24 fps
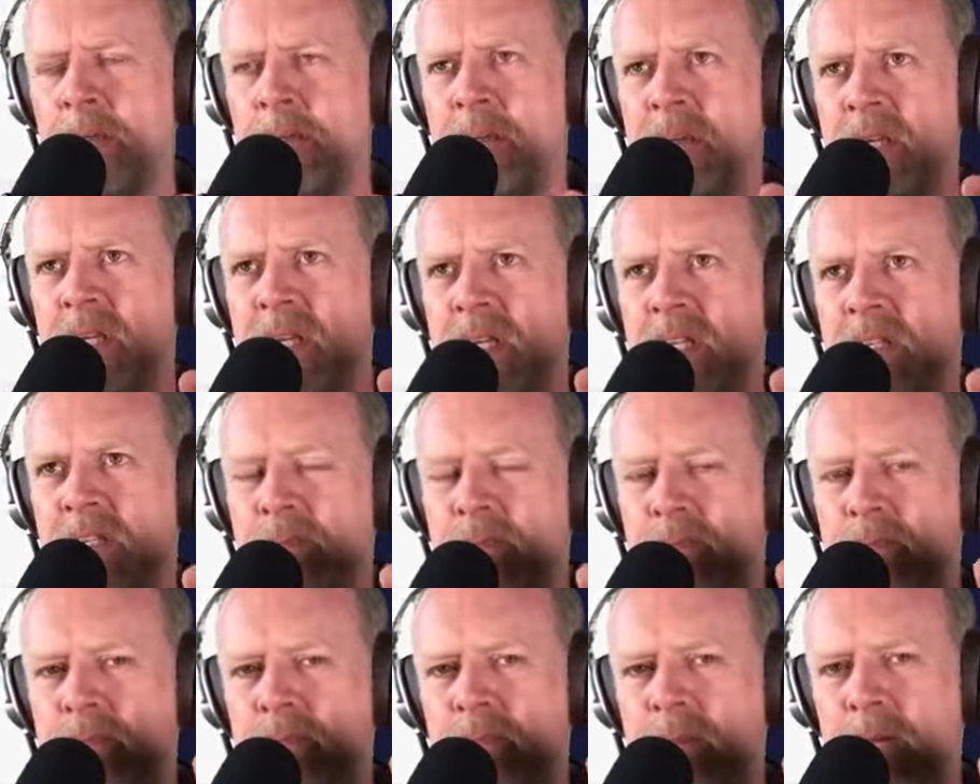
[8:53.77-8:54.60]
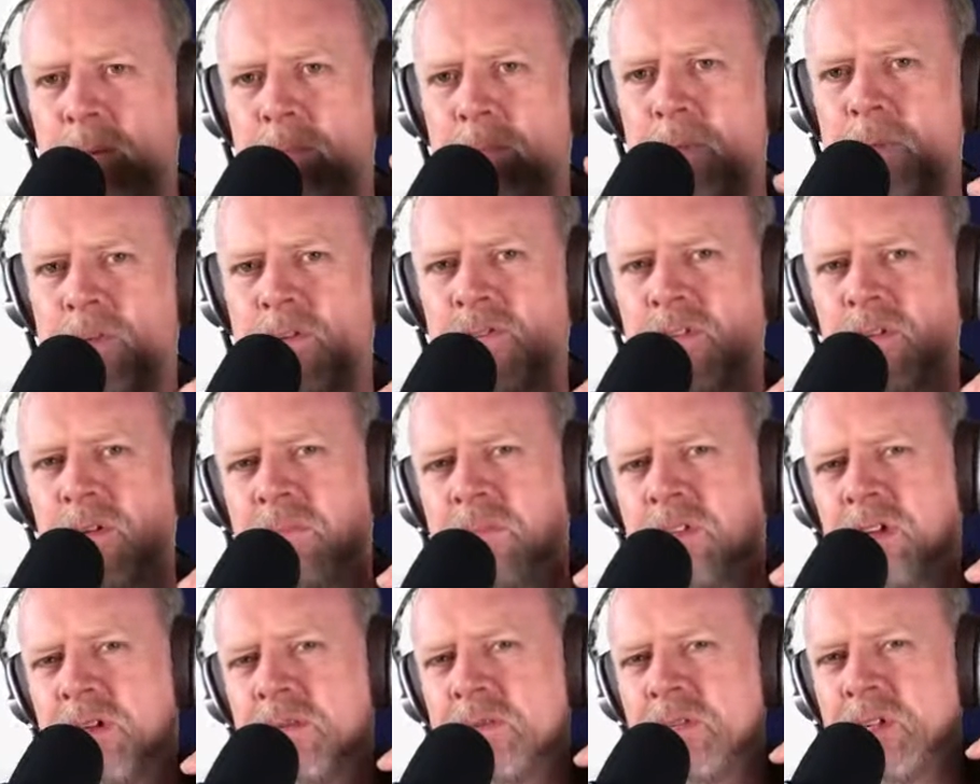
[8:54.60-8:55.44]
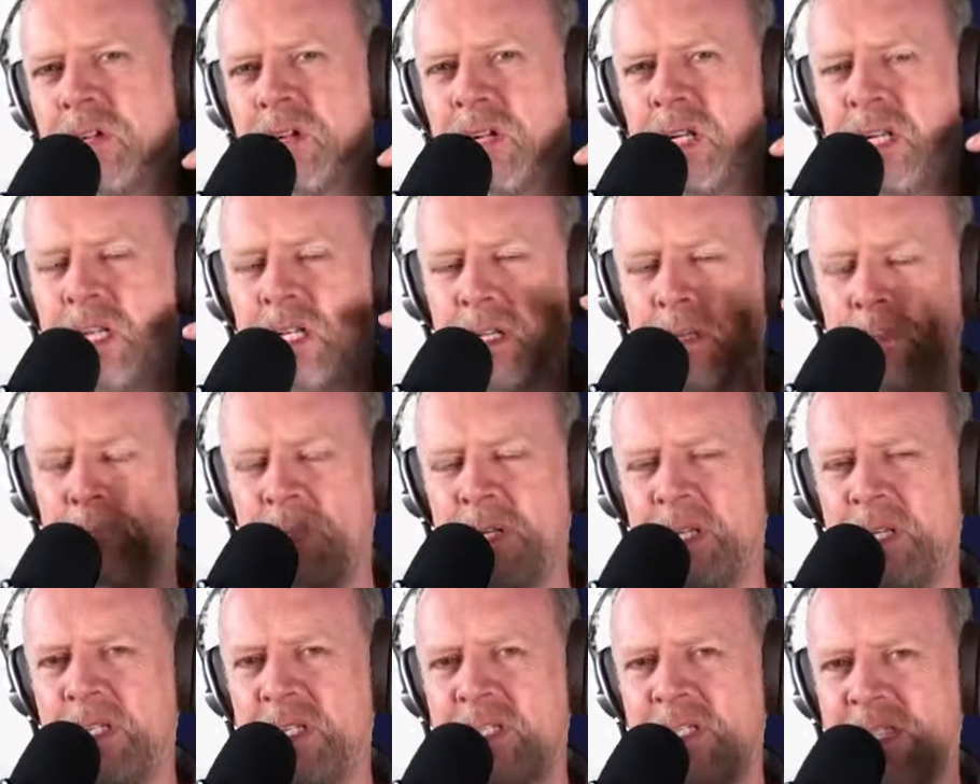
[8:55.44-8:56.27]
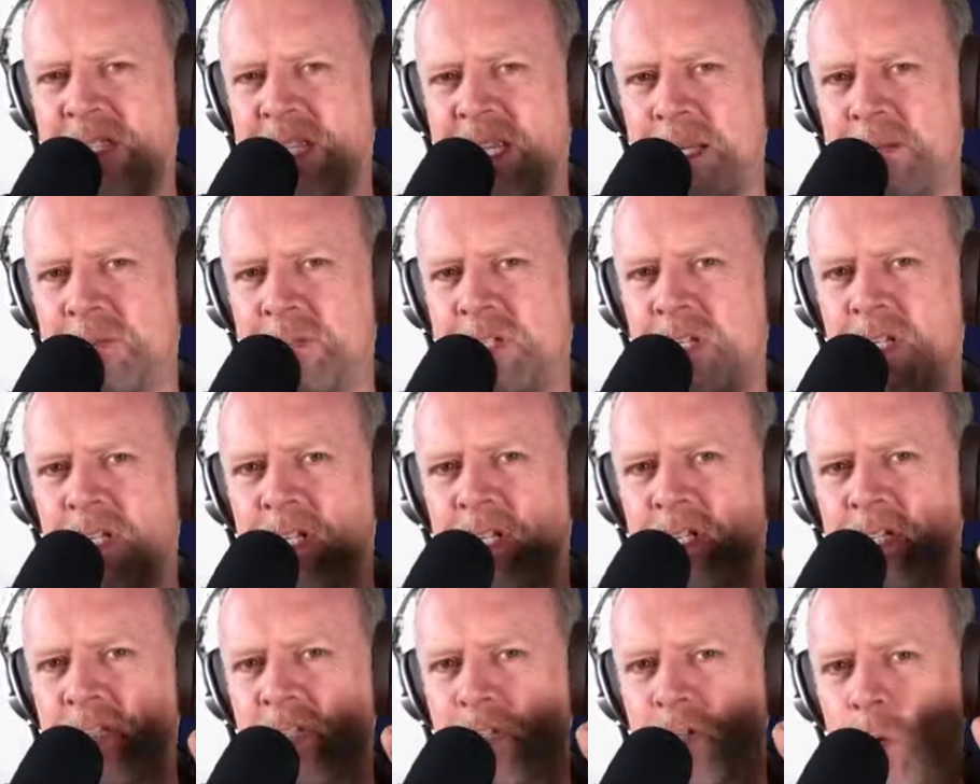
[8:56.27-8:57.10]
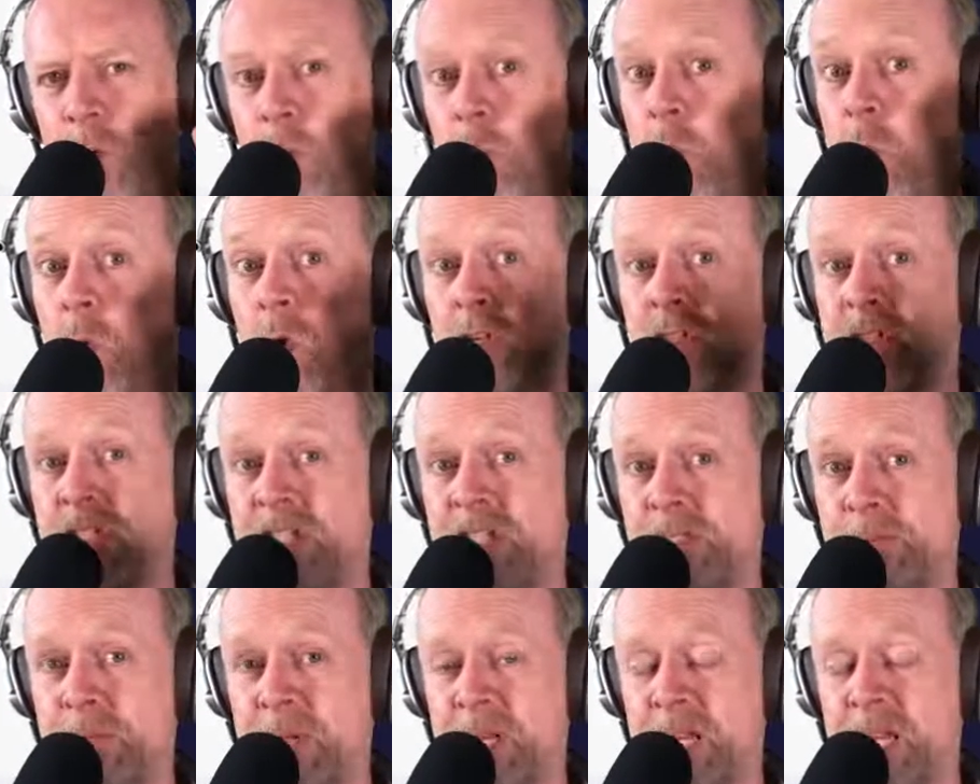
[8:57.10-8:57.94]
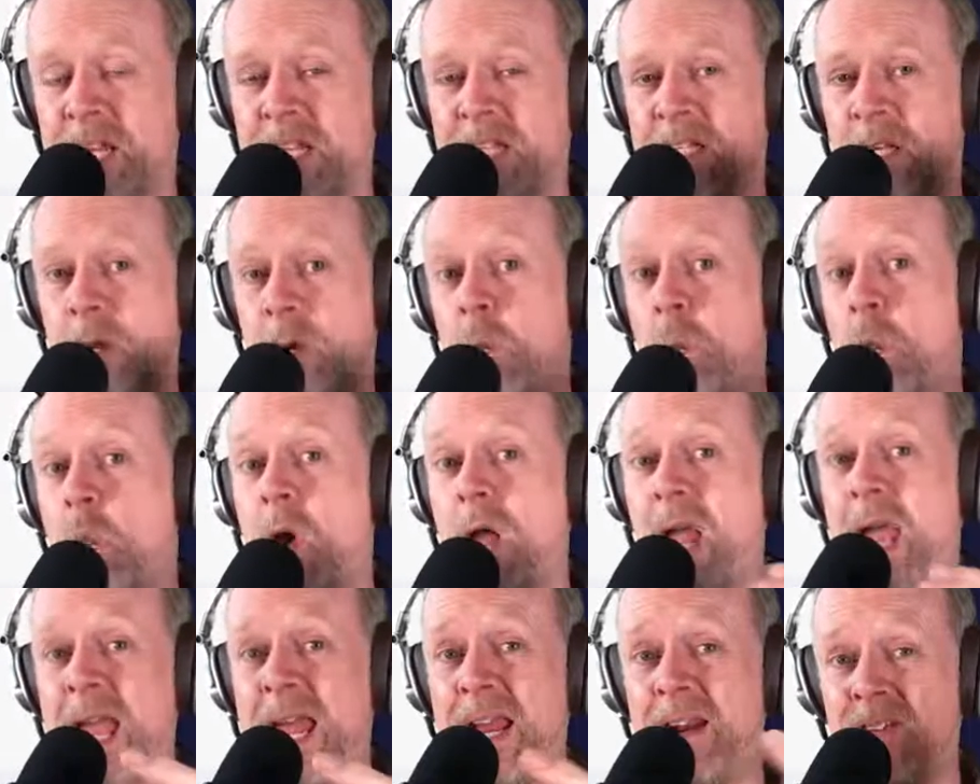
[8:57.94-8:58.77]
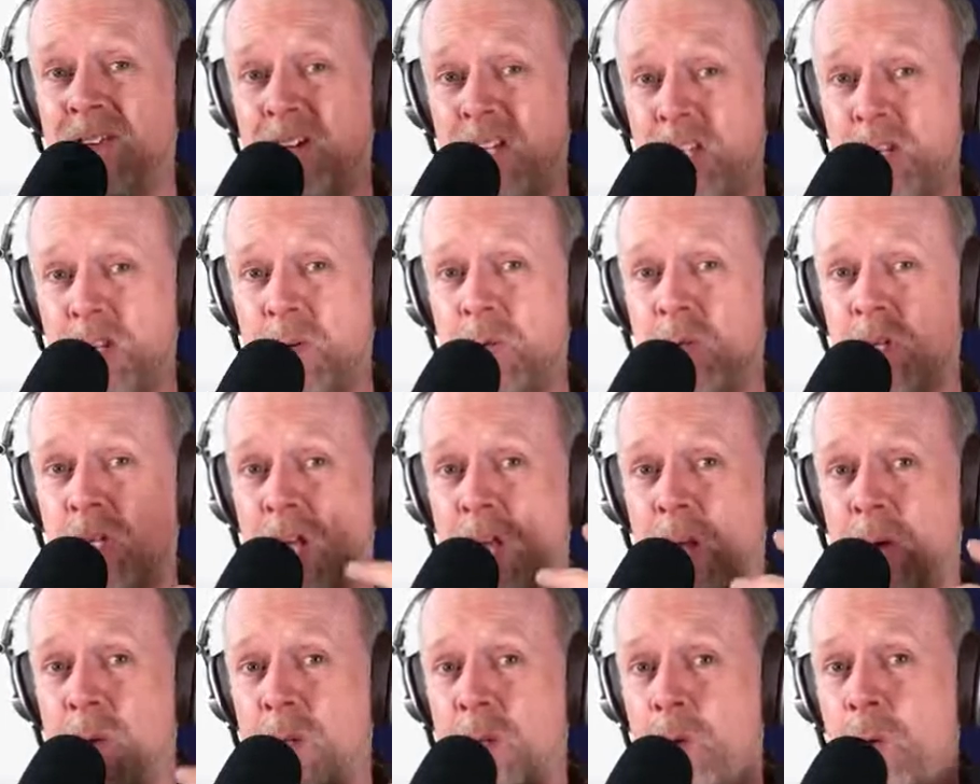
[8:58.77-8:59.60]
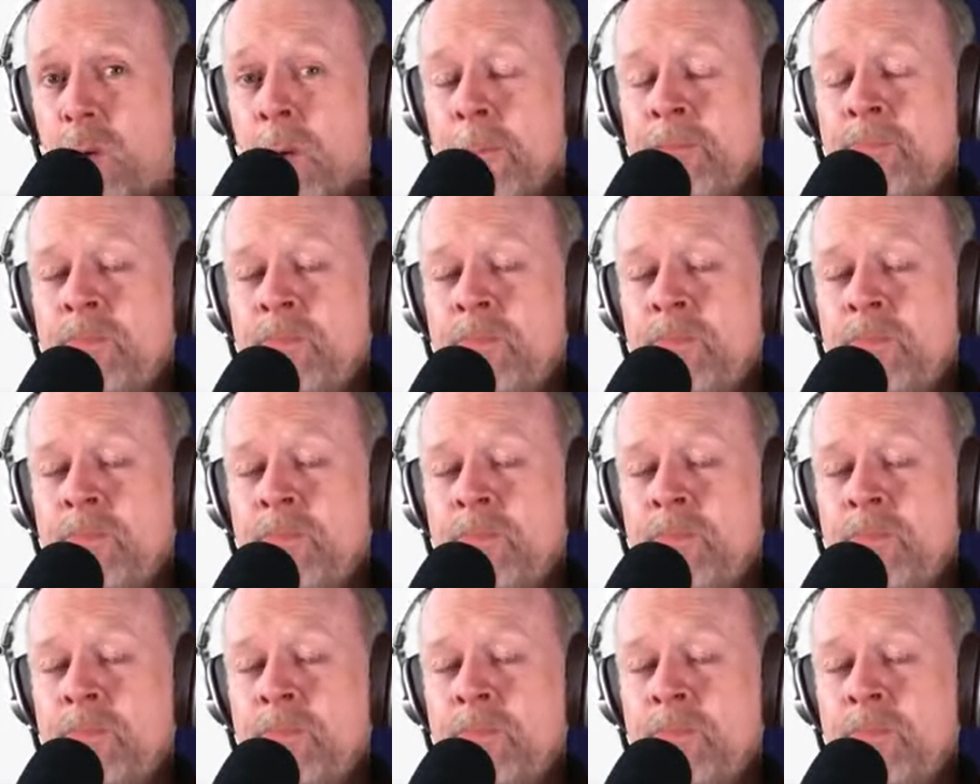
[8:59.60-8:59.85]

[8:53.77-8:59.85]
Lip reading: Because people sometimes are a little bit skeptical as to what is behind it. Where are you going?